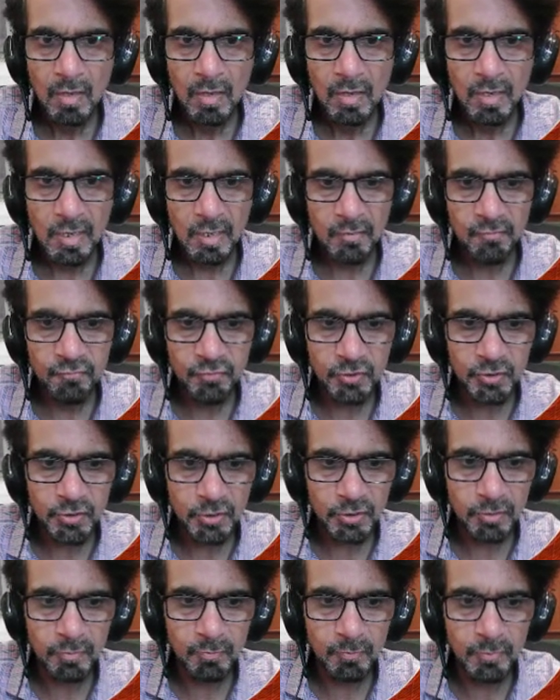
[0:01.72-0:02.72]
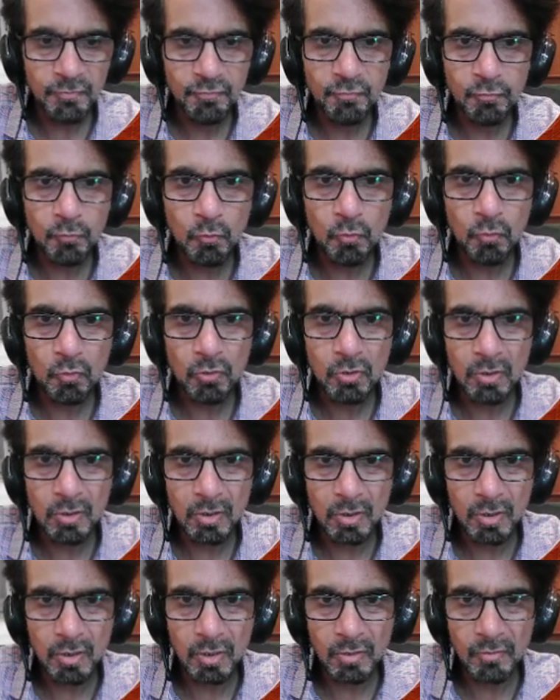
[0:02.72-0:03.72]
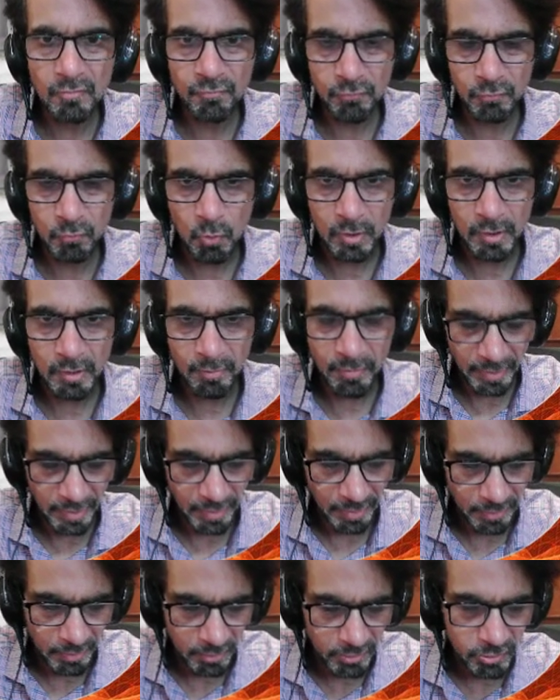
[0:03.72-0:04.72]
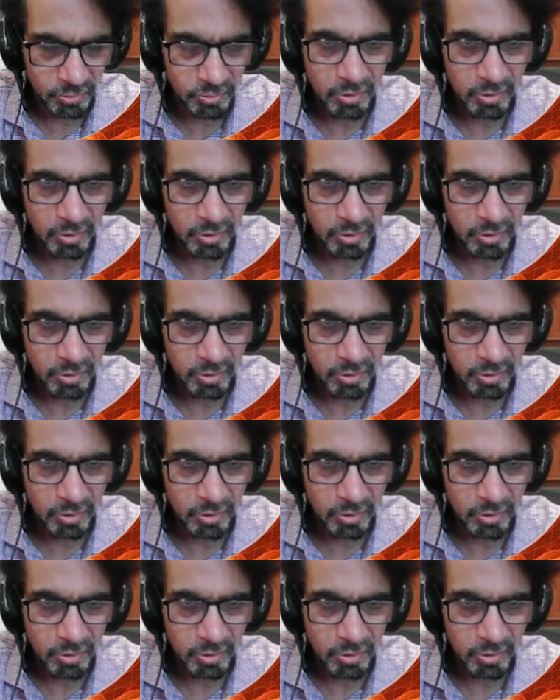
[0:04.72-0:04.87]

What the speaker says: In physics, before quantum mechanics,